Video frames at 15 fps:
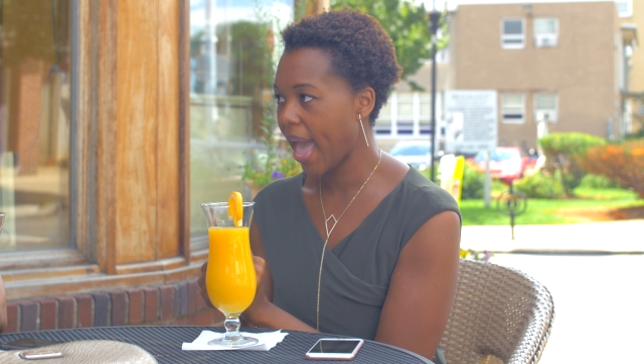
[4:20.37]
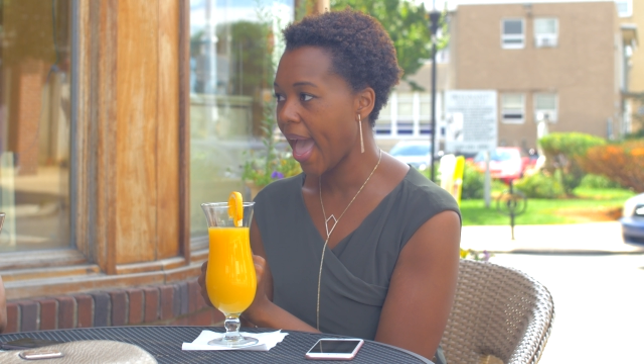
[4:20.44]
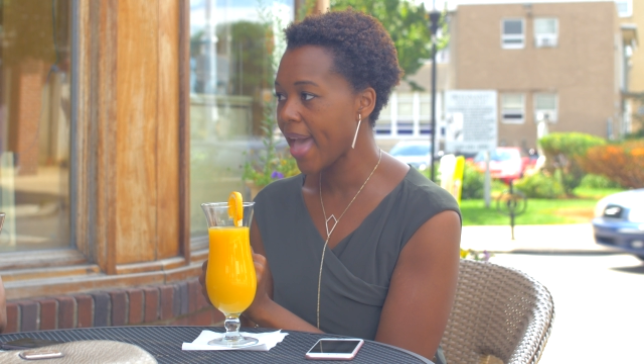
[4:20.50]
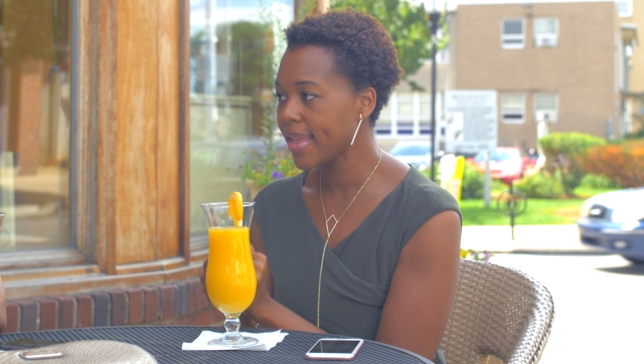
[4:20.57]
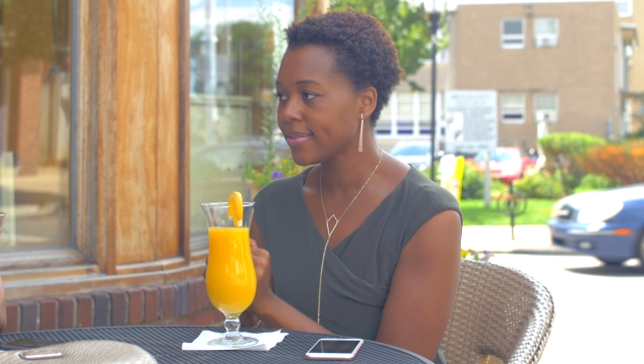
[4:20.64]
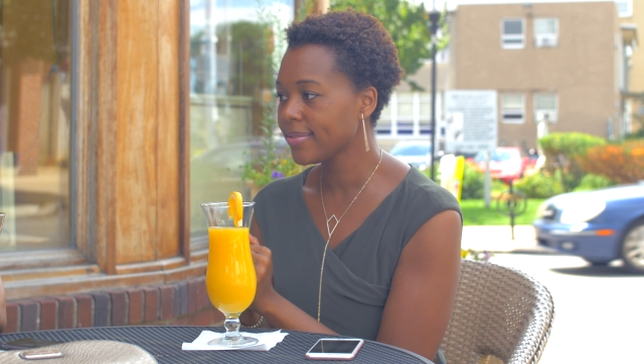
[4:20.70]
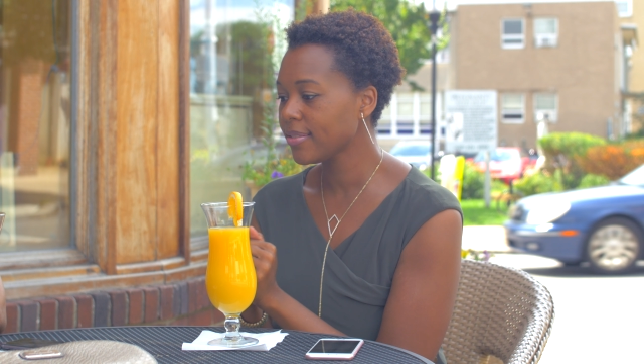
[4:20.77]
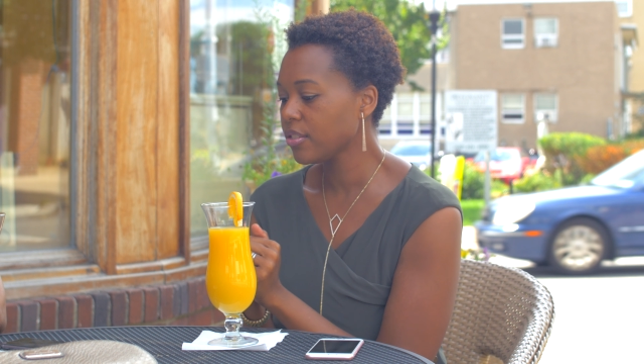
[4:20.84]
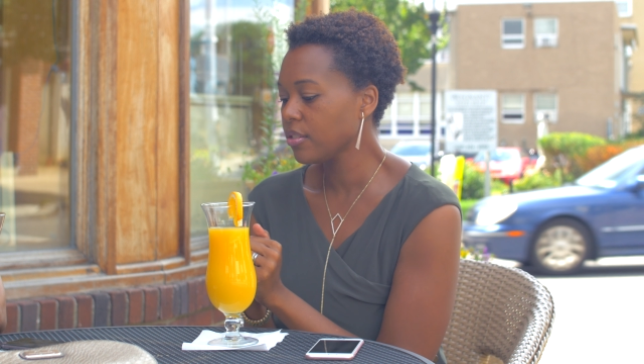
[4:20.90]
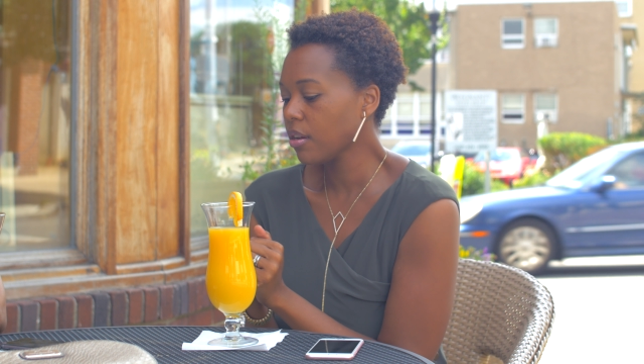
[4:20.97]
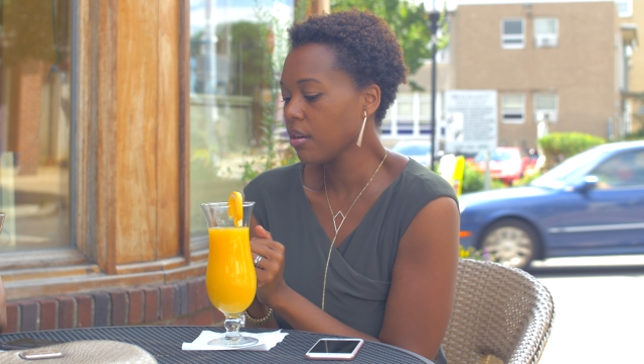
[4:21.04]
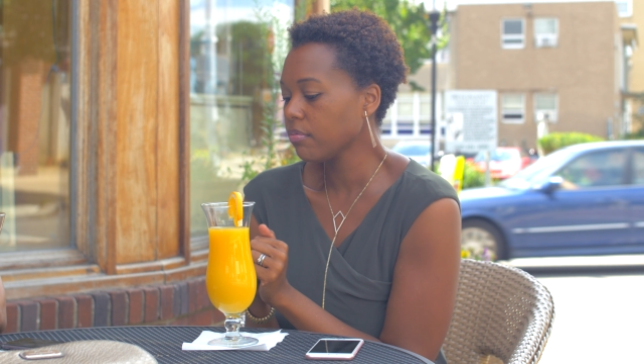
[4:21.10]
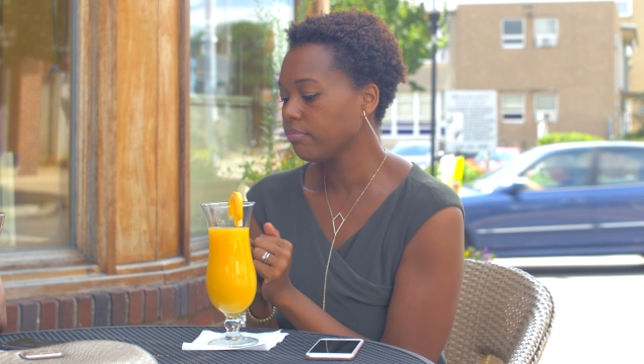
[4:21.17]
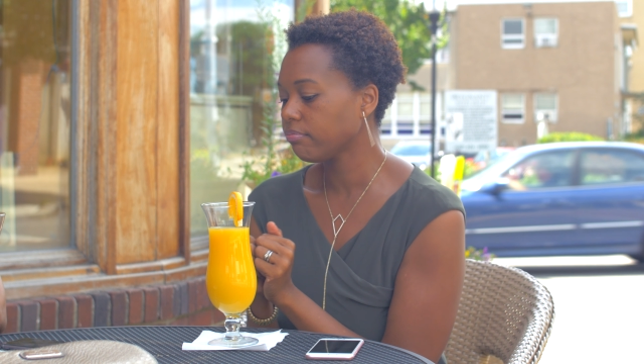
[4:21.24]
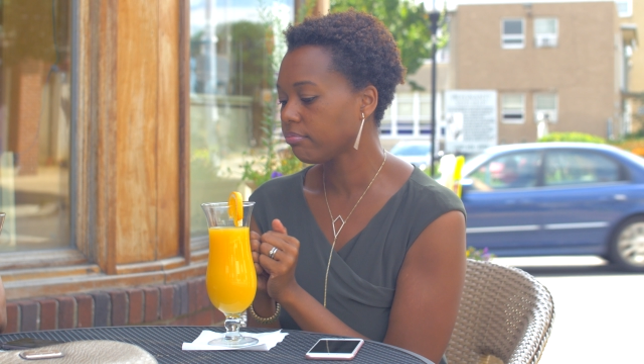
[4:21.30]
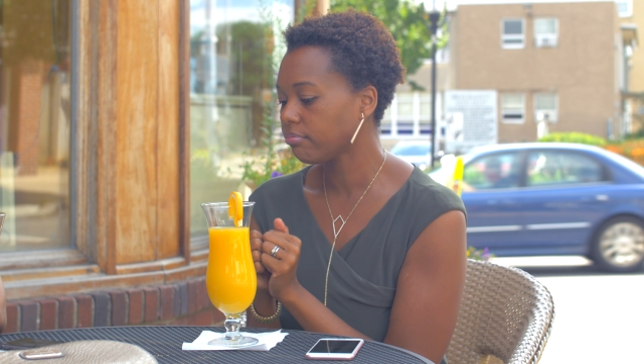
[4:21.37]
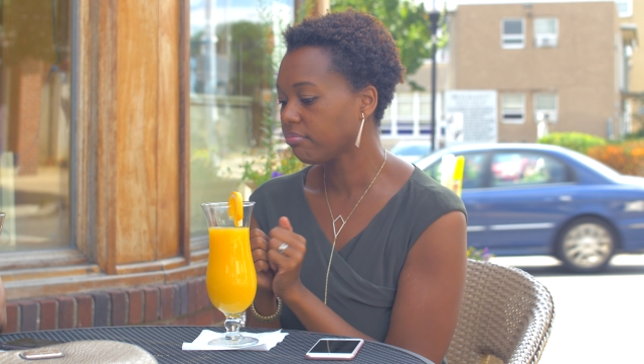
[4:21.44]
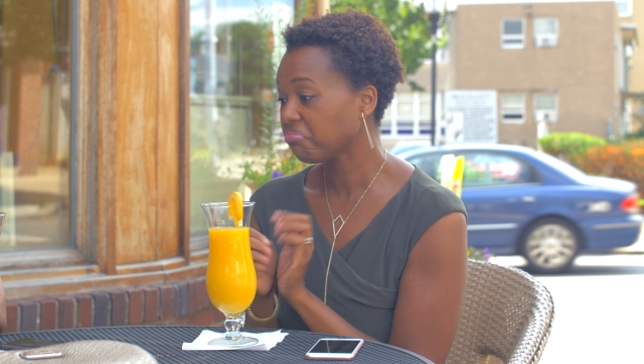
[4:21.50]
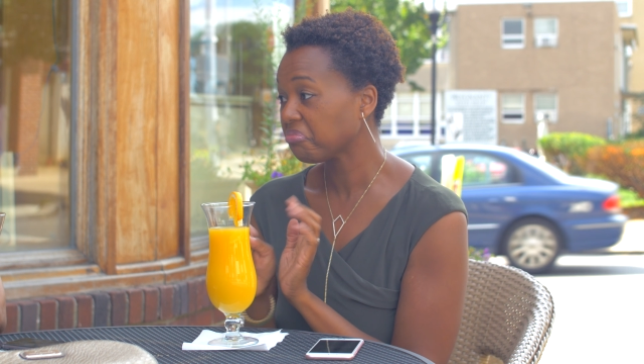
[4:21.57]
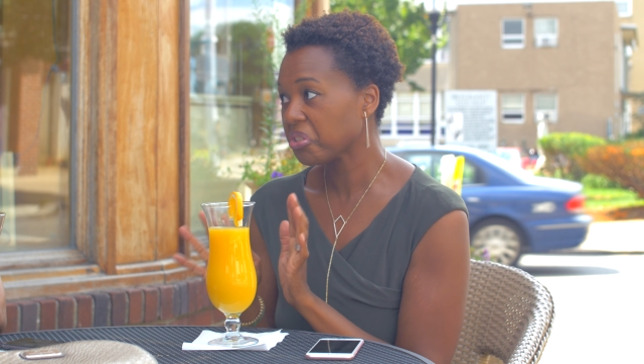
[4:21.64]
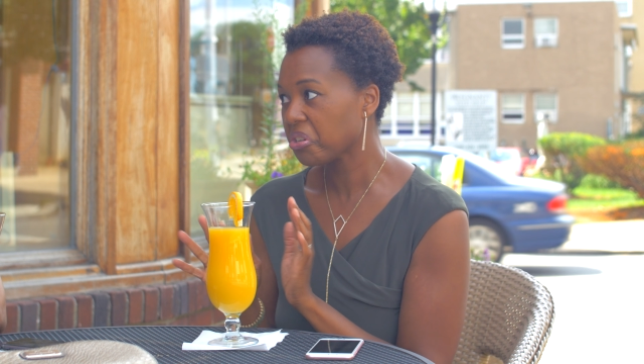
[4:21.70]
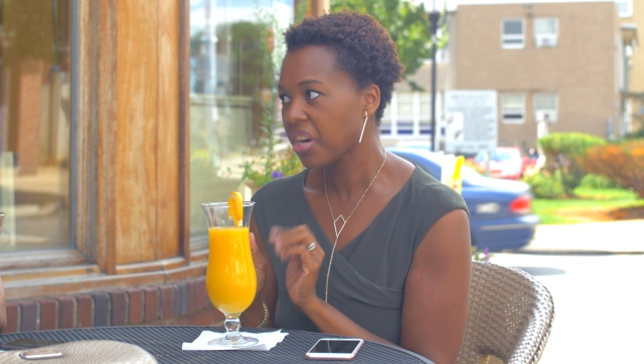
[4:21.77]
And, you know,
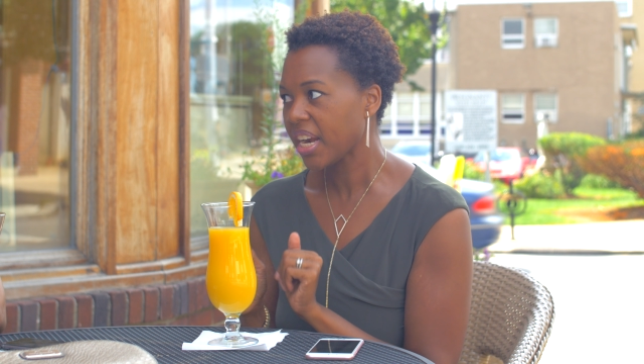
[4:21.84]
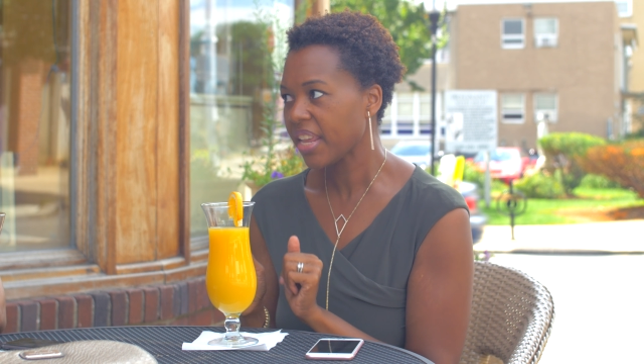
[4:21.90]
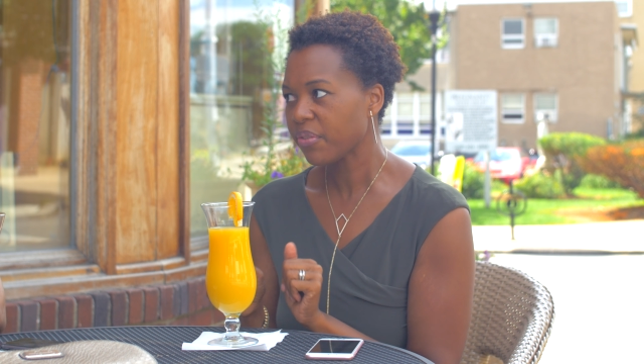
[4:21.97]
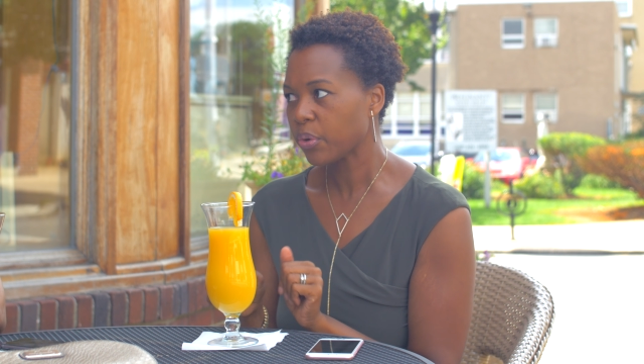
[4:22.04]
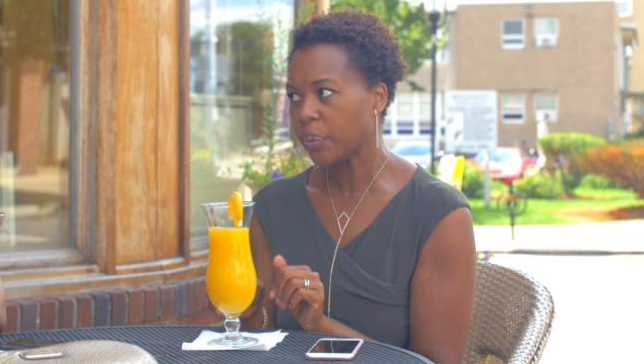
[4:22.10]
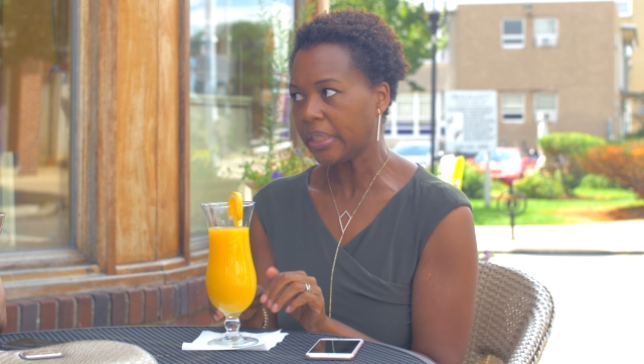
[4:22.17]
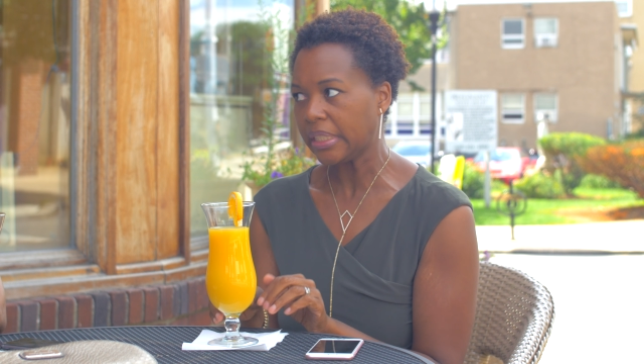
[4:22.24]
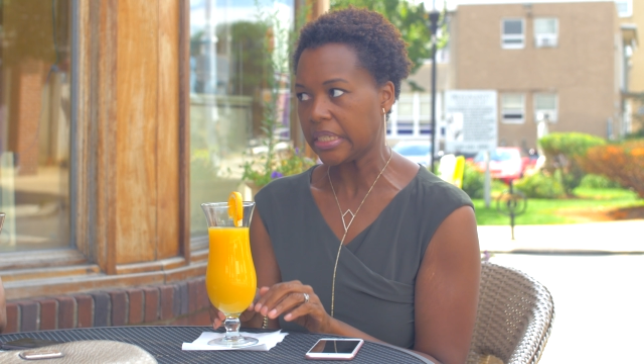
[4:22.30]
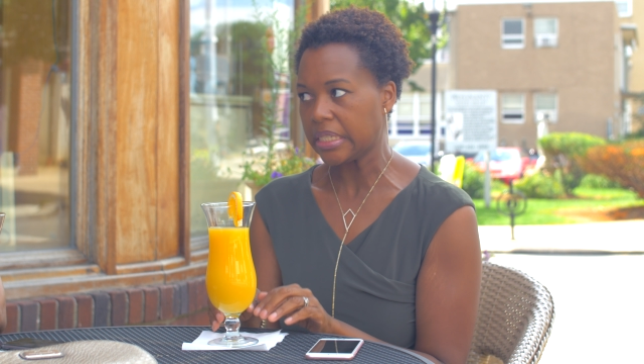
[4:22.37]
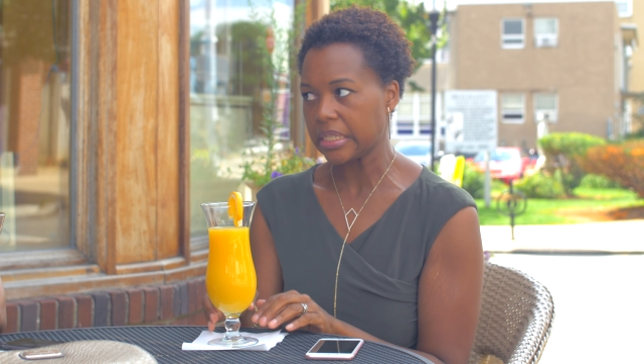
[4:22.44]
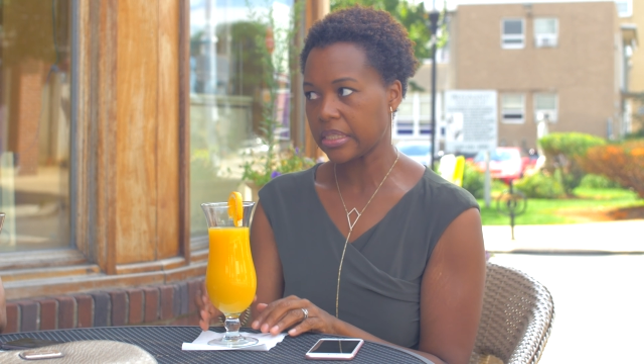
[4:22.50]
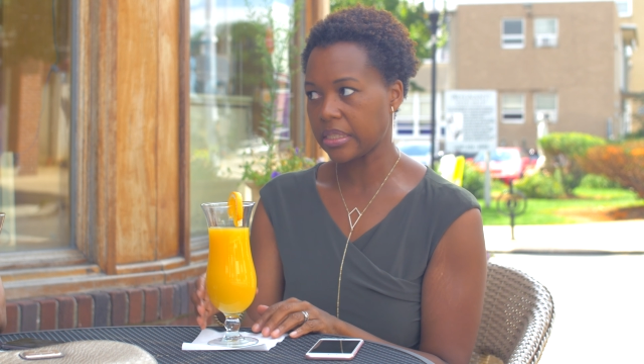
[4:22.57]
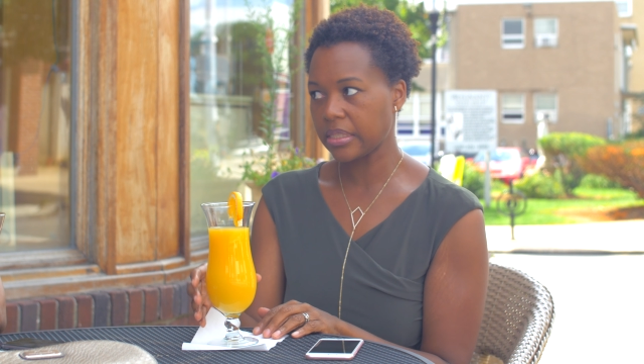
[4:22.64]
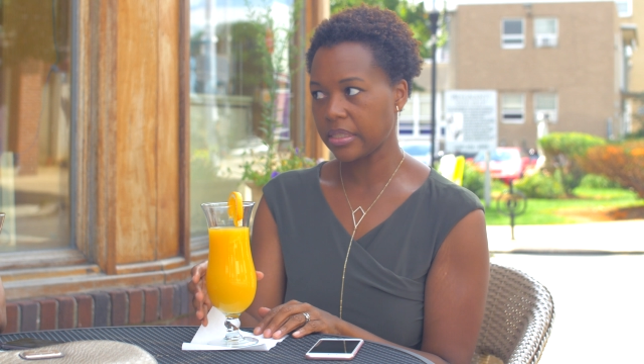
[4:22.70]
you're not even religious.